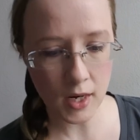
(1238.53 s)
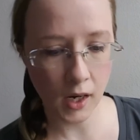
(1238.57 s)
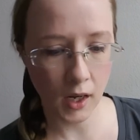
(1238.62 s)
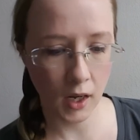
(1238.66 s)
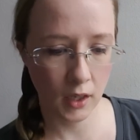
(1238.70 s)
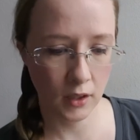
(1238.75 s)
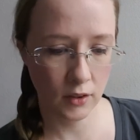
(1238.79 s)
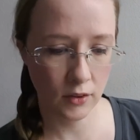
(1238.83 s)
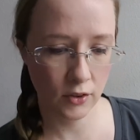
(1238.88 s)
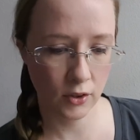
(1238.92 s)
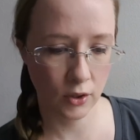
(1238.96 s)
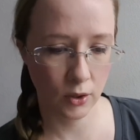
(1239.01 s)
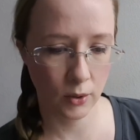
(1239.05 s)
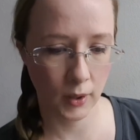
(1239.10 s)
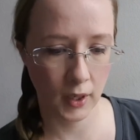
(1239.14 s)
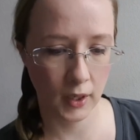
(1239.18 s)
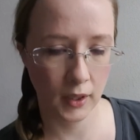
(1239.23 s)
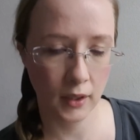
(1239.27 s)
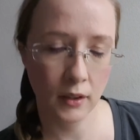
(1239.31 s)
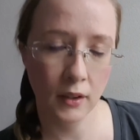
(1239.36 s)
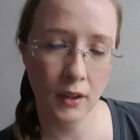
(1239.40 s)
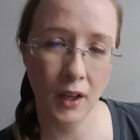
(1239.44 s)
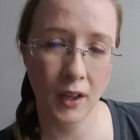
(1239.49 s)
And so
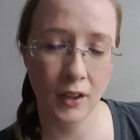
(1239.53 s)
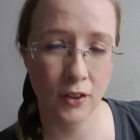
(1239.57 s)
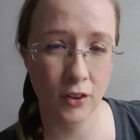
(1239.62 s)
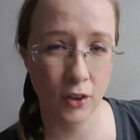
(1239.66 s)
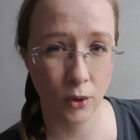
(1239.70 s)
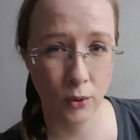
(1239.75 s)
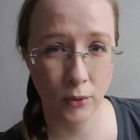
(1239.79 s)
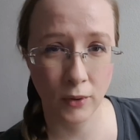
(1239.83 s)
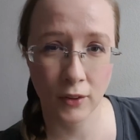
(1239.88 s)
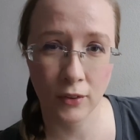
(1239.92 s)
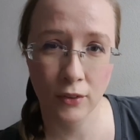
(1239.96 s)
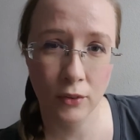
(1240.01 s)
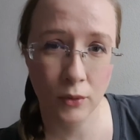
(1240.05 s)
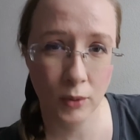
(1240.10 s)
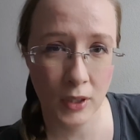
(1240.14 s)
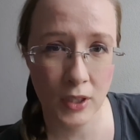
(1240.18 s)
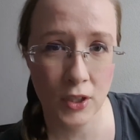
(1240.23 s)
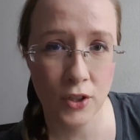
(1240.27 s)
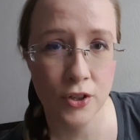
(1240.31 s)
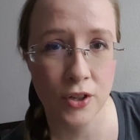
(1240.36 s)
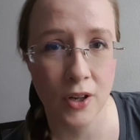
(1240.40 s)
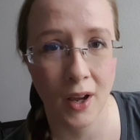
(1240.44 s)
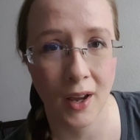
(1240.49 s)
I showed the
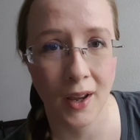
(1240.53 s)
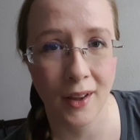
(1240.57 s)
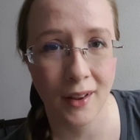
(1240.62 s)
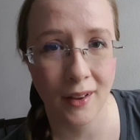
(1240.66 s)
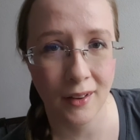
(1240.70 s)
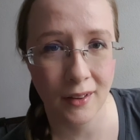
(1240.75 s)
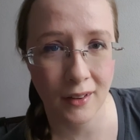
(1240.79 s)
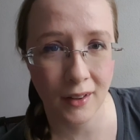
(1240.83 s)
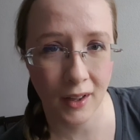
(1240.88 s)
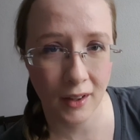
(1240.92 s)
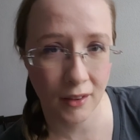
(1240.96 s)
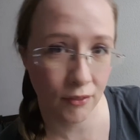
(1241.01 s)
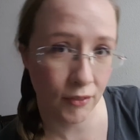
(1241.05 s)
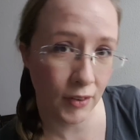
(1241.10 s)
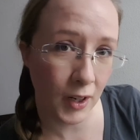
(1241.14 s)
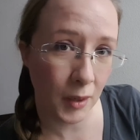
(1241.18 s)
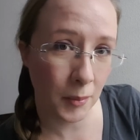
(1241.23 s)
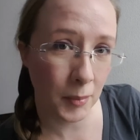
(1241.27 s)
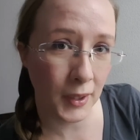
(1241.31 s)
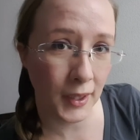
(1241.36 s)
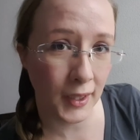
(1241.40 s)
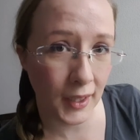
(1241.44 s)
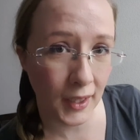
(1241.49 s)
screenshot at the very
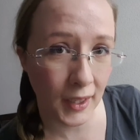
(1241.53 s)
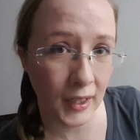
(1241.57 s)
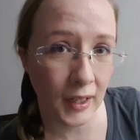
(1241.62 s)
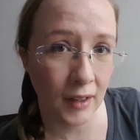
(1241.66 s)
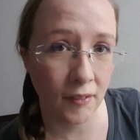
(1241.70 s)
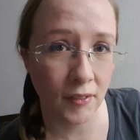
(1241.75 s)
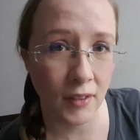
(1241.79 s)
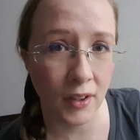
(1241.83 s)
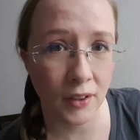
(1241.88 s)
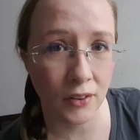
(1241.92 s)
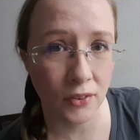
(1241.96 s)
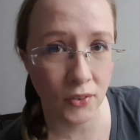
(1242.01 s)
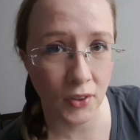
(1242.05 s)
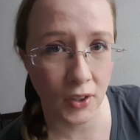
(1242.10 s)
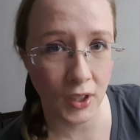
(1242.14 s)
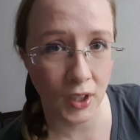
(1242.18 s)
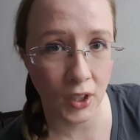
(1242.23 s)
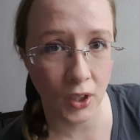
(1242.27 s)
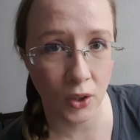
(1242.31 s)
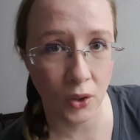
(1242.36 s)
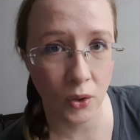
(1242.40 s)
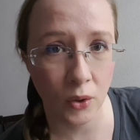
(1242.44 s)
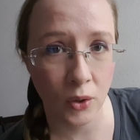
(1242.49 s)
beginning of this
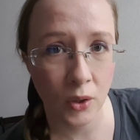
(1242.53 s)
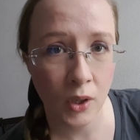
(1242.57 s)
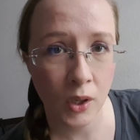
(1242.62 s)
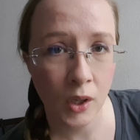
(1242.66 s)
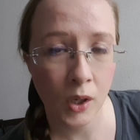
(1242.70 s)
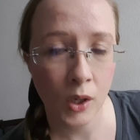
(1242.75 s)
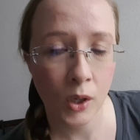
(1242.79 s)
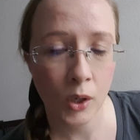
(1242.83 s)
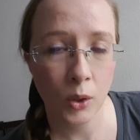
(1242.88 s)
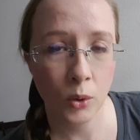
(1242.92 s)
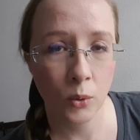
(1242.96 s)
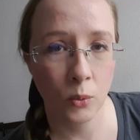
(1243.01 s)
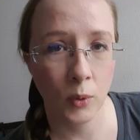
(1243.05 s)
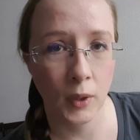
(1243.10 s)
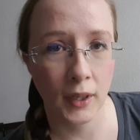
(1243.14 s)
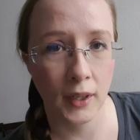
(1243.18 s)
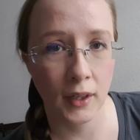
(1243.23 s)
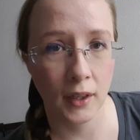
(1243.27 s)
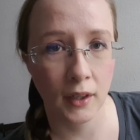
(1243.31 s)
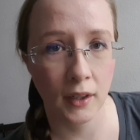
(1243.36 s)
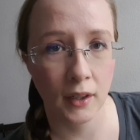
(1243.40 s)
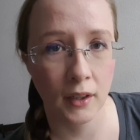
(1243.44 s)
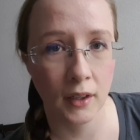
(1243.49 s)
video
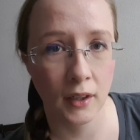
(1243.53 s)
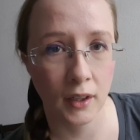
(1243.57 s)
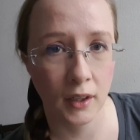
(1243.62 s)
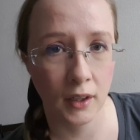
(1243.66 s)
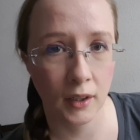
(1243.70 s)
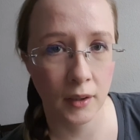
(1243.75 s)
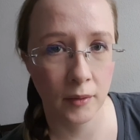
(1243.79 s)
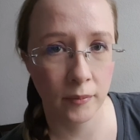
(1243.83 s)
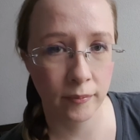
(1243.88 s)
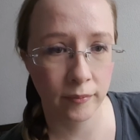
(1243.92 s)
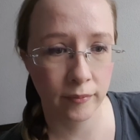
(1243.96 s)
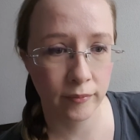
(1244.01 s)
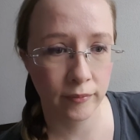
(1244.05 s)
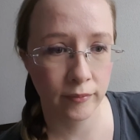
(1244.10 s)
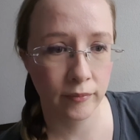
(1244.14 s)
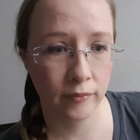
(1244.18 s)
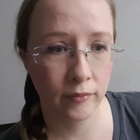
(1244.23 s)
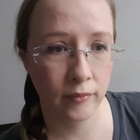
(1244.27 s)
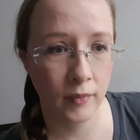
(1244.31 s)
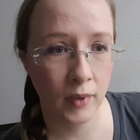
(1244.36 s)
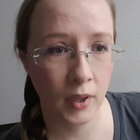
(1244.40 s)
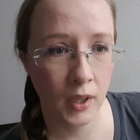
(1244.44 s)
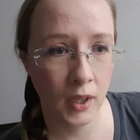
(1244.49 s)
where
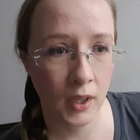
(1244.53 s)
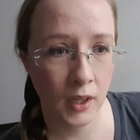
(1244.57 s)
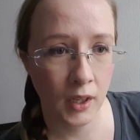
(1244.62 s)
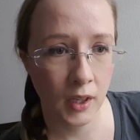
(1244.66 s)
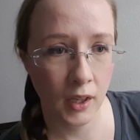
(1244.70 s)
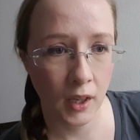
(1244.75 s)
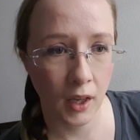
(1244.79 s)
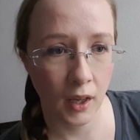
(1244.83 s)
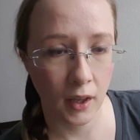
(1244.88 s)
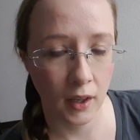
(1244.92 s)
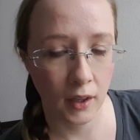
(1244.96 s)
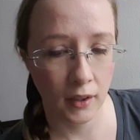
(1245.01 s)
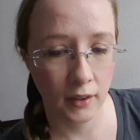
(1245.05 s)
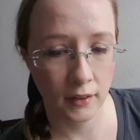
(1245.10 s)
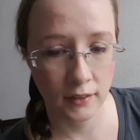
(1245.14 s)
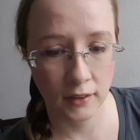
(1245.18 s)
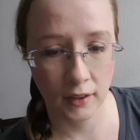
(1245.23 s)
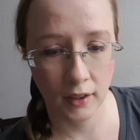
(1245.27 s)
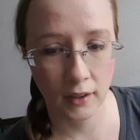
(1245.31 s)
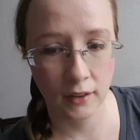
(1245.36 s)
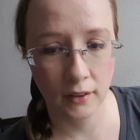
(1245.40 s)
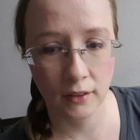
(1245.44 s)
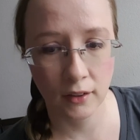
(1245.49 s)
it
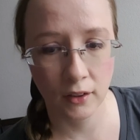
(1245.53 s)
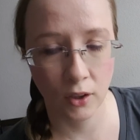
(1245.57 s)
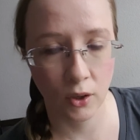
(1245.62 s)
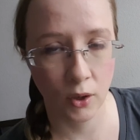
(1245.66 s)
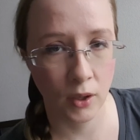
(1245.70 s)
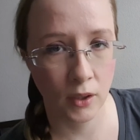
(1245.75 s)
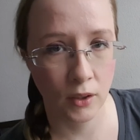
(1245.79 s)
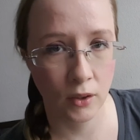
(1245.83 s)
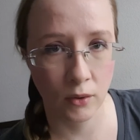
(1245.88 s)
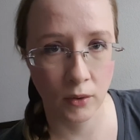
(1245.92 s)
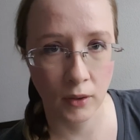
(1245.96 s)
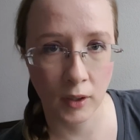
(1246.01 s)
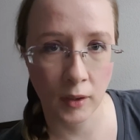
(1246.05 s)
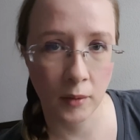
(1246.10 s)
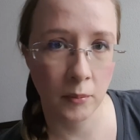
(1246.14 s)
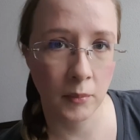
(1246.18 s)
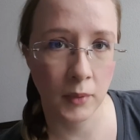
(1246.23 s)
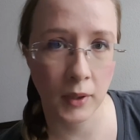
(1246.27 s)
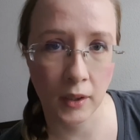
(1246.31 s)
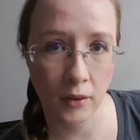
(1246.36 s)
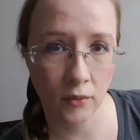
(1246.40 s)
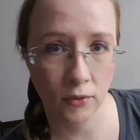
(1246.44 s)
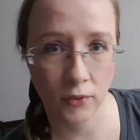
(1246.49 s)
says, you know, I don't eat
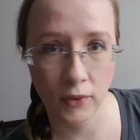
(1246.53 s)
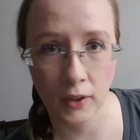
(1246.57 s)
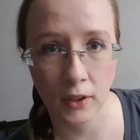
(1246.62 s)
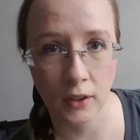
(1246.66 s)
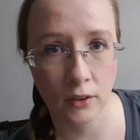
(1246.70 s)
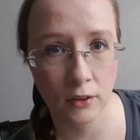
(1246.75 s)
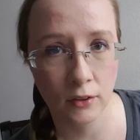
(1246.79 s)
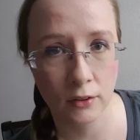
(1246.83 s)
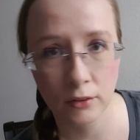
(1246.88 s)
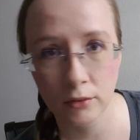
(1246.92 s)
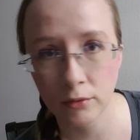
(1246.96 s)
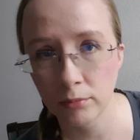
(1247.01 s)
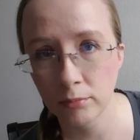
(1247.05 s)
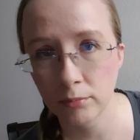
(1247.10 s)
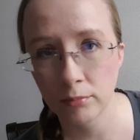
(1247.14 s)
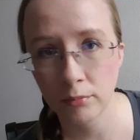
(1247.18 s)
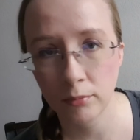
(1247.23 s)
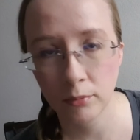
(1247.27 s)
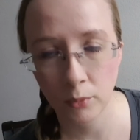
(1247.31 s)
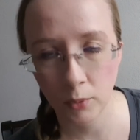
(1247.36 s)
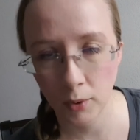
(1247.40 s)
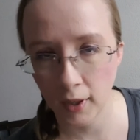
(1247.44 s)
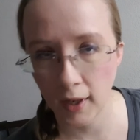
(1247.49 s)
meat, fish,
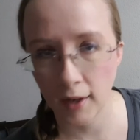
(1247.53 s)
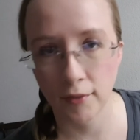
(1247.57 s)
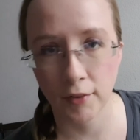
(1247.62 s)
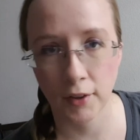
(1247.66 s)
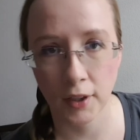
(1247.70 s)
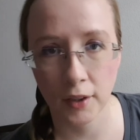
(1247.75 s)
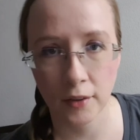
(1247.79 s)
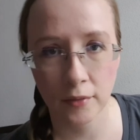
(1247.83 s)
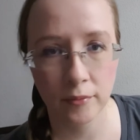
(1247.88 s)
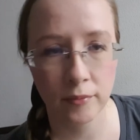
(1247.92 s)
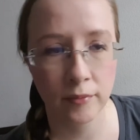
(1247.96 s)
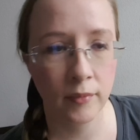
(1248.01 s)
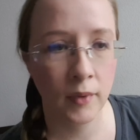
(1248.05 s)
whatever.